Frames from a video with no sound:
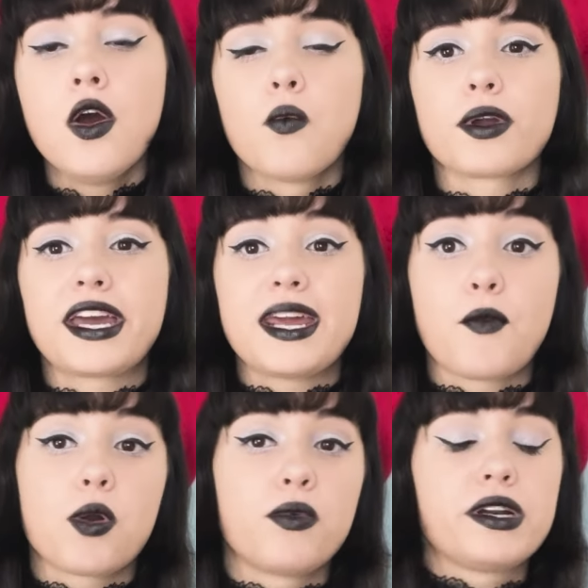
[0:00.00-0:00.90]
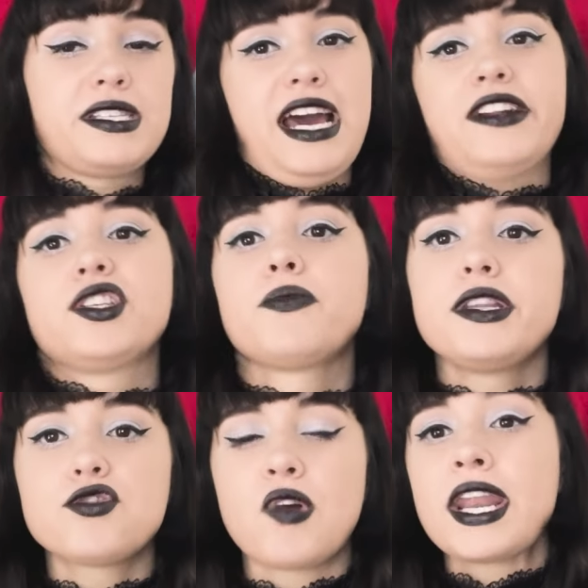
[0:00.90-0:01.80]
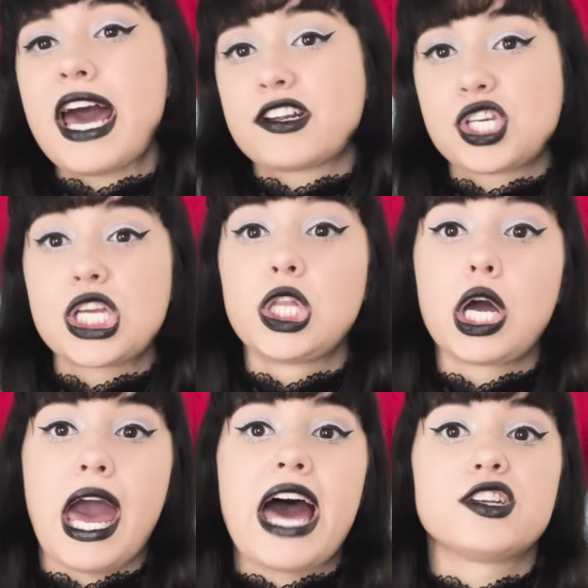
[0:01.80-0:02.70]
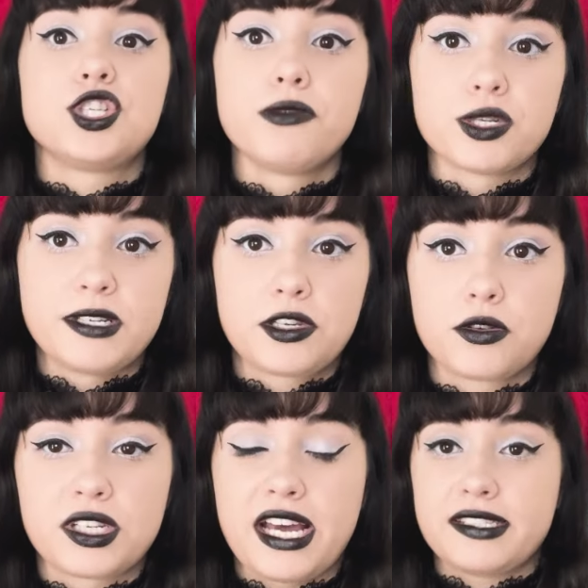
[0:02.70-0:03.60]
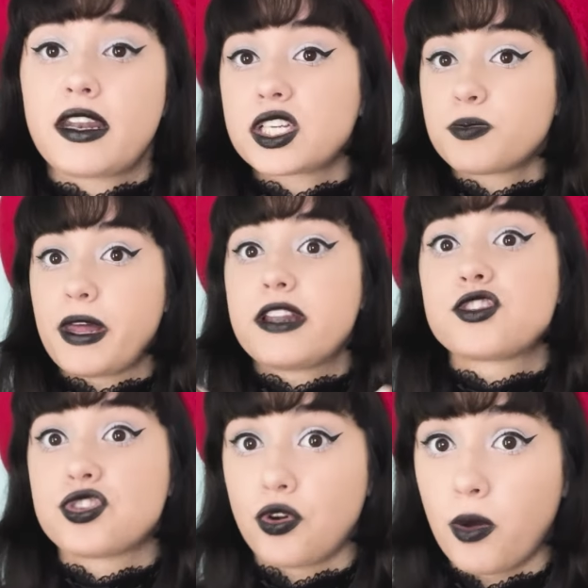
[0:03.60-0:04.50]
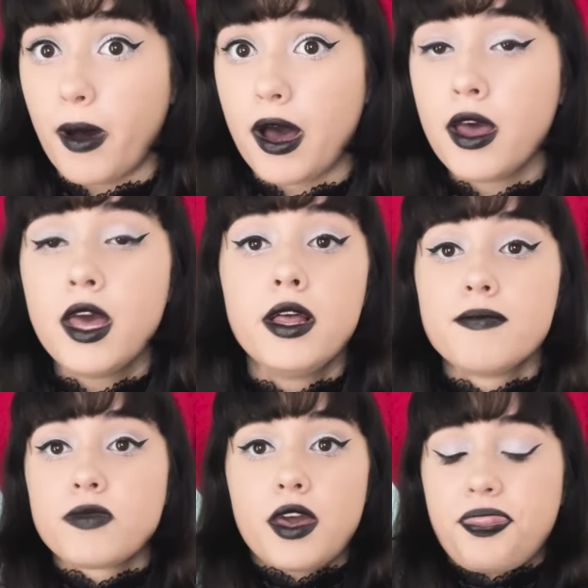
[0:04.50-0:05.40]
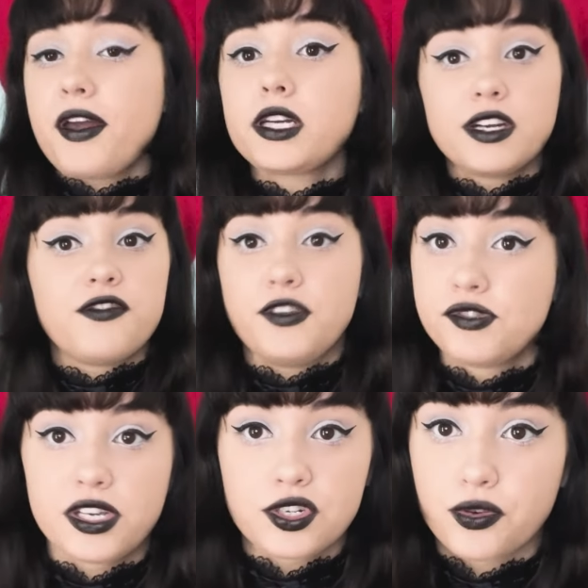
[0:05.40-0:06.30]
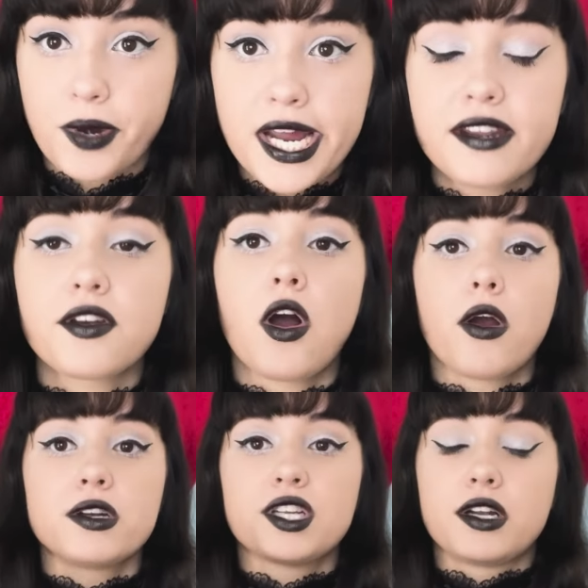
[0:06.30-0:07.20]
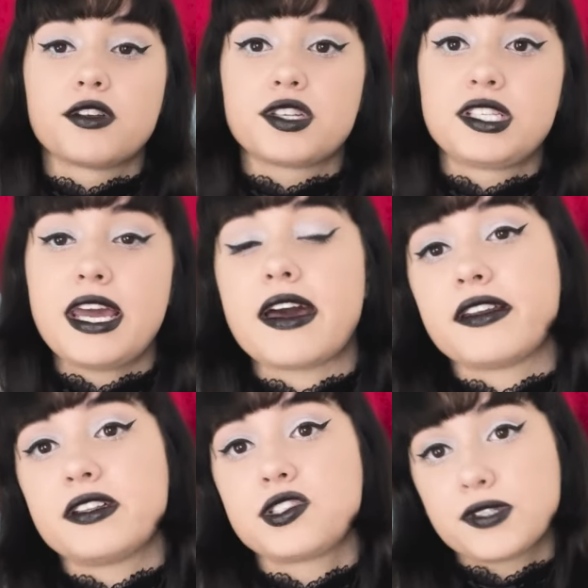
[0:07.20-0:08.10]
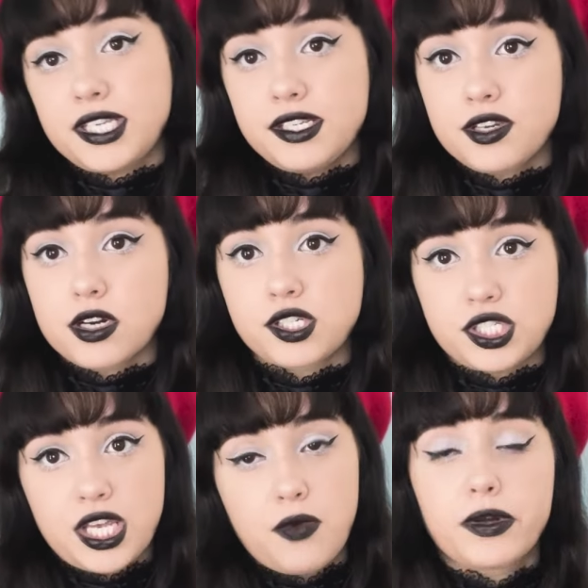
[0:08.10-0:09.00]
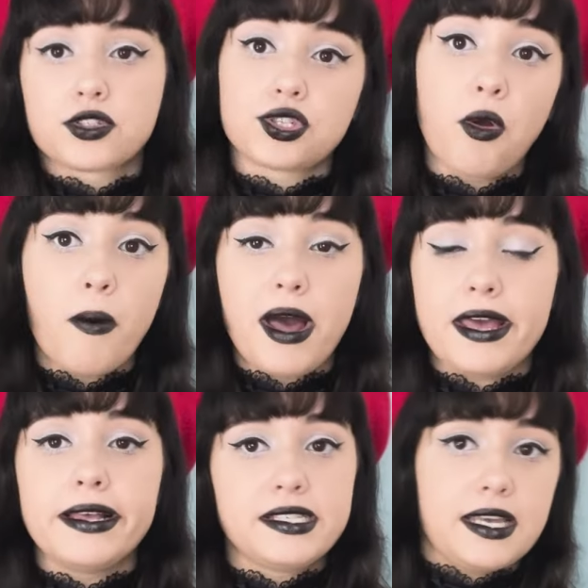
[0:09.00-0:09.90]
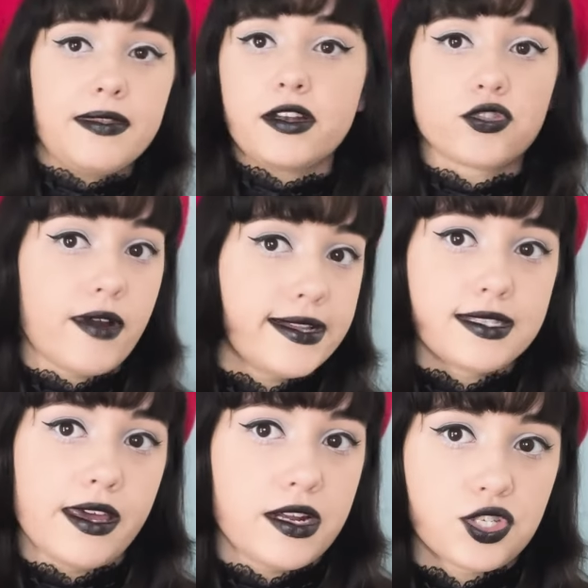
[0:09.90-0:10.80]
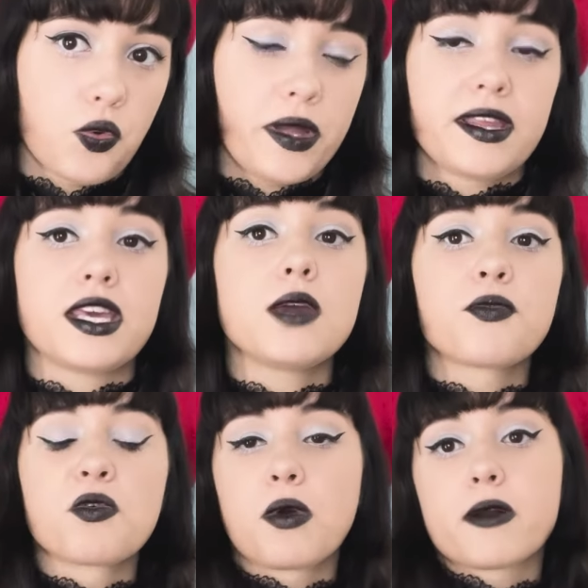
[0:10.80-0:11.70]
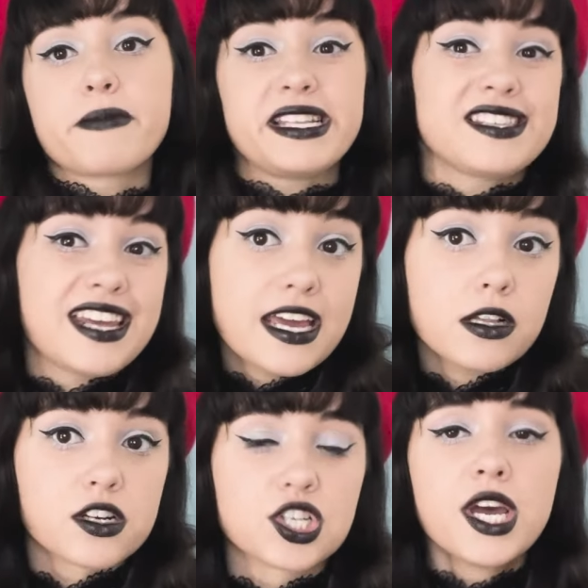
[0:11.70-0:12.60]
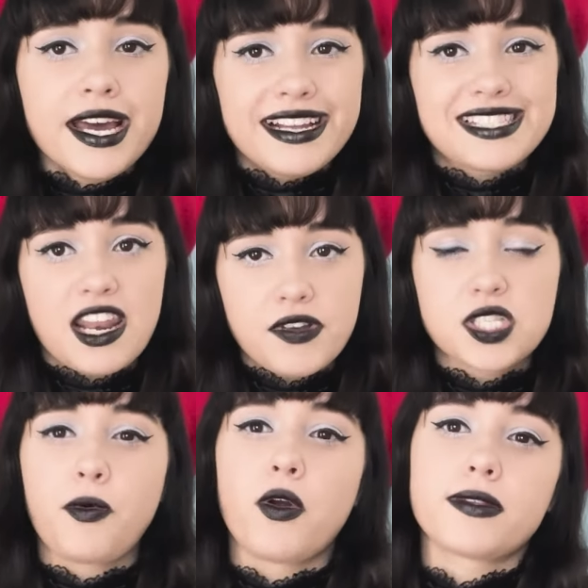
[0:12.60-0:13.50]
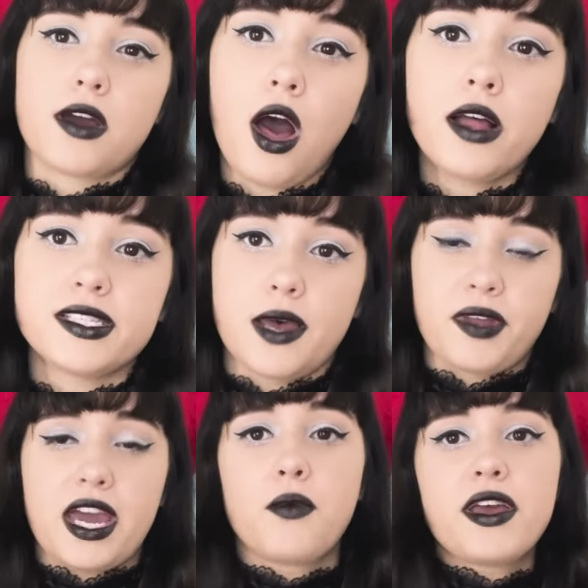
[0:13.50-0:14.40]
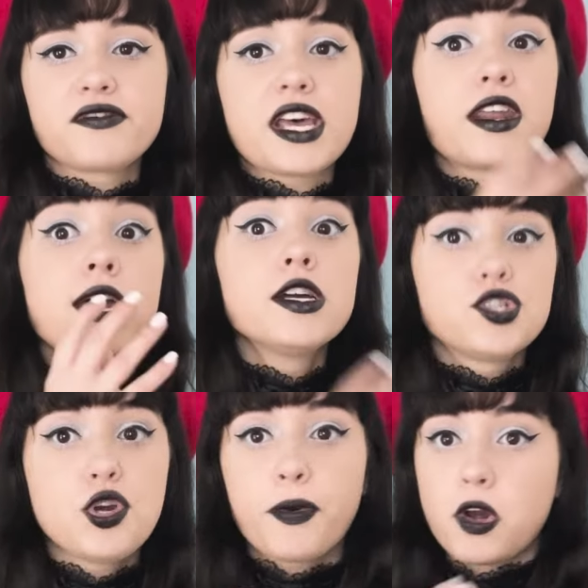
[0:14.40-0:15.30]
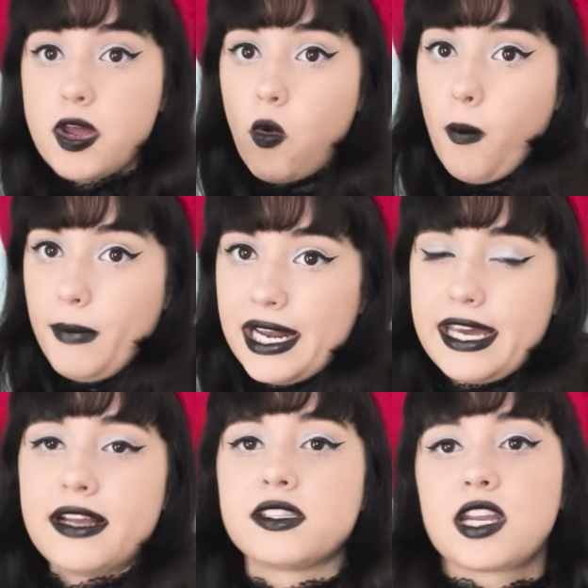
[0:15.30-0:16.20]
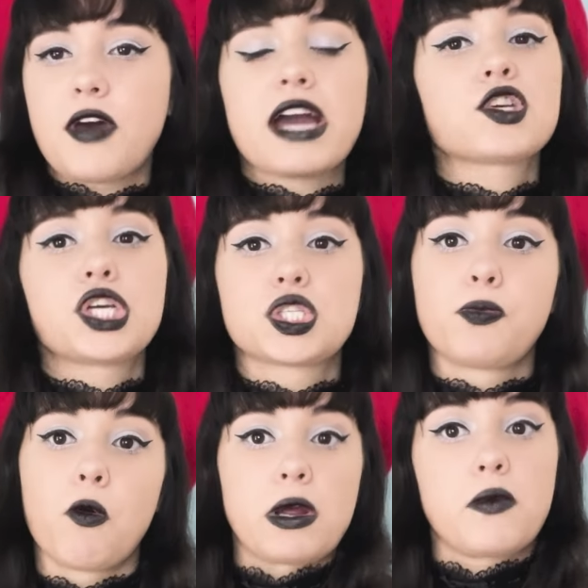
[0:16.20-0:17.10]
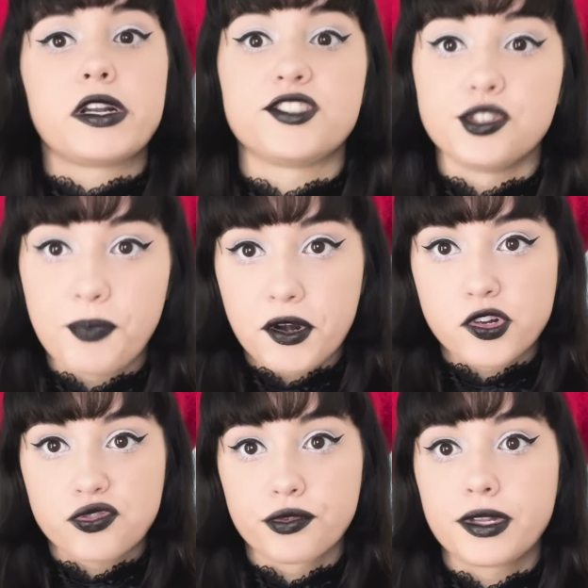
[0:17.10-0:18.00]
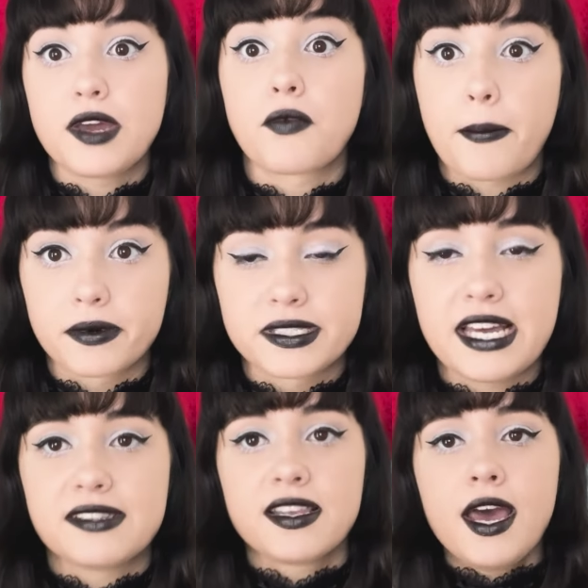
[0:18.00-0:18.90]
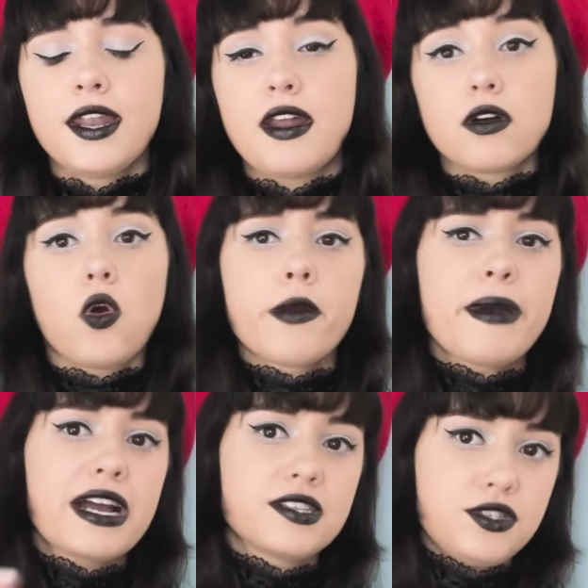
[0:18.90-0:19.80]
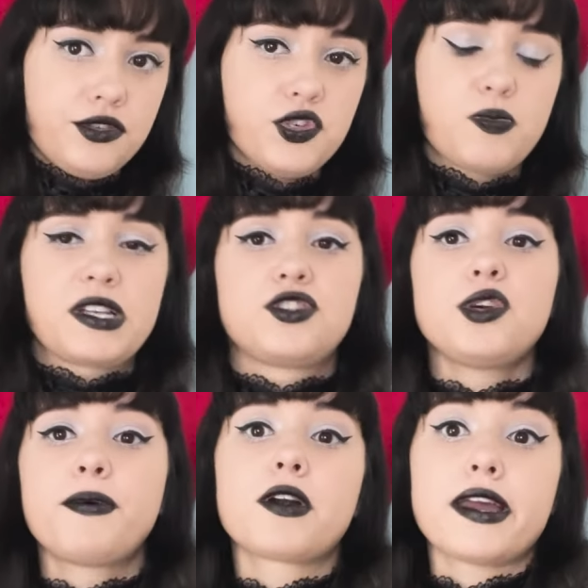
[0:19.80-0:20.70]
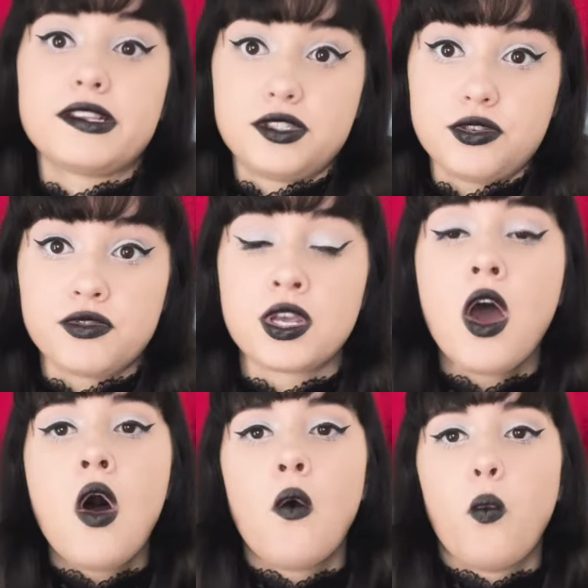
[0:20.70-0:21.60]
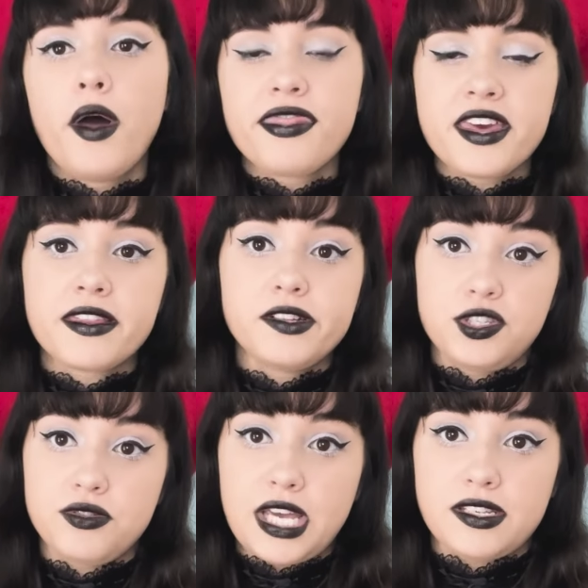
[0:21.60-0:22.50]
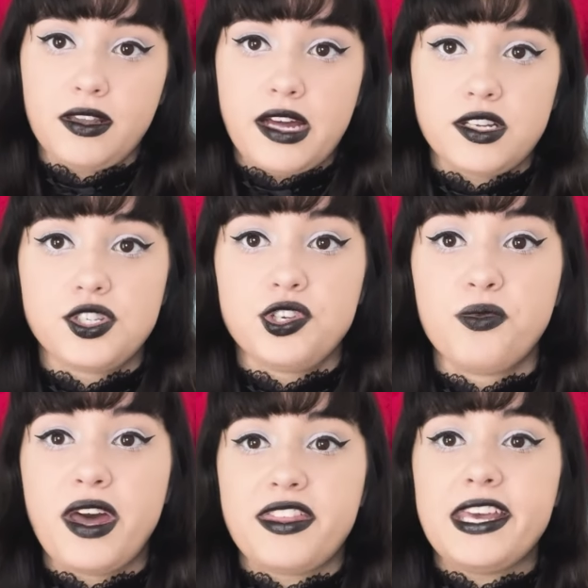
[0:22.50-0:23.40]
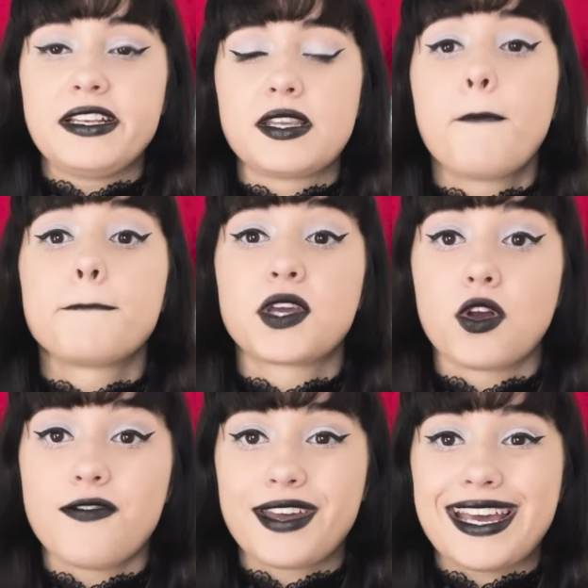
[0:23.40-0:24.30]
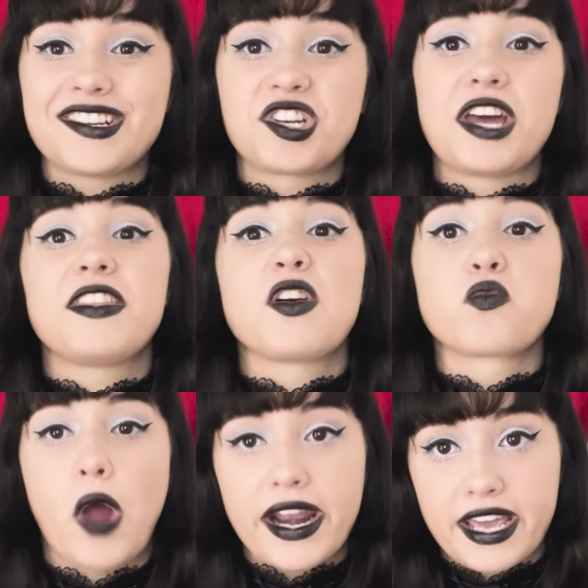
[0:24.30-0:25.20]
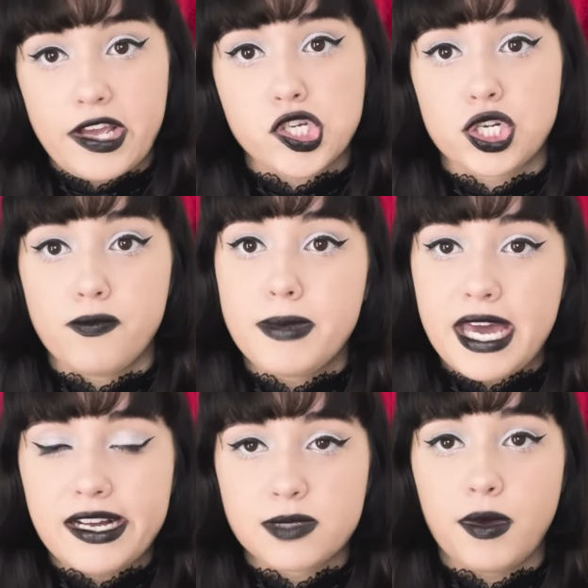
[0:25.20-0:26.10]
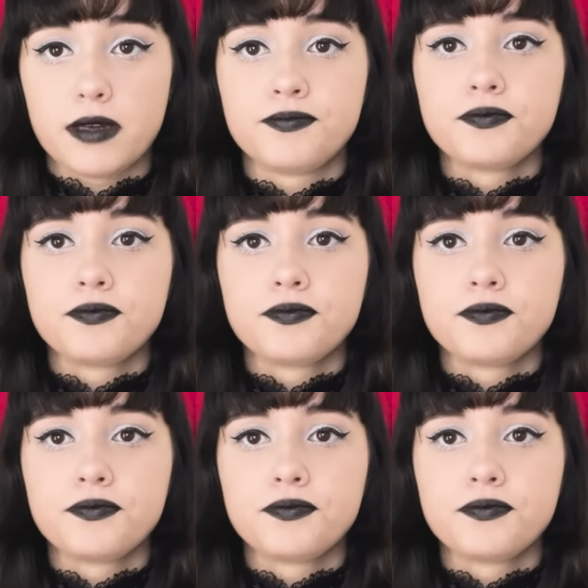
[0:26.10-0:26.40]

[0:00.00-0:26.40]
We're getting more and more detached. And when you try to actually look at Jewish mystical texts that explain Chokmah, they're confusing to read. They're hard to understand. And so it's easier to just say, well, Chokmah is, and then translate it to what the Hebrew word means in English, instead of exploring the concept, like how we have said Jupiter equal money, instead of actually exploring what Jupiter truly represents. Now, going back to Zeus, because Jupiter is Zeus, one thing that Zeus has a lot to do with is purification and the eradication of miasma.